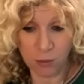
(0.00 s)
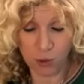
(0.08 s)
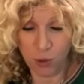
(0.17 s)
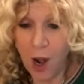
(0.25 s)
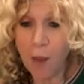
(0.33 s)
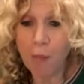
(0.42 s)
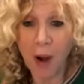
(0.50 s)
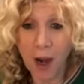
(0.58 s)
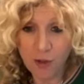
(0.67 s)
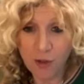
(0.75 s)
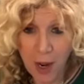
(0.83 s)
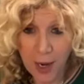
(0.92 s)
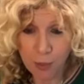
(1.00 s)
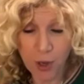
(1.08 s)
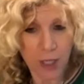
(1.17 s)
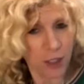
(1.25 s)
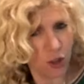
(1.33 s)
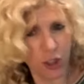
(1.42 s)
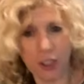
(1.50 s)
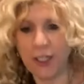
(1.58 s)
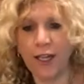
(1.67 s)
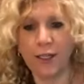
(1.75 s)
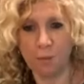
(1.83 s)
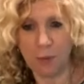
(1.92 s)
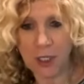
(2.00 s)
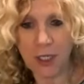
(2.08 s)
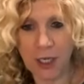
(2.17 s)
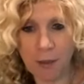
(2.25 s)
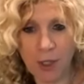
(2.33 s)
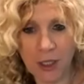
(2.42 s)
drop off my product, couldn't get a meeting,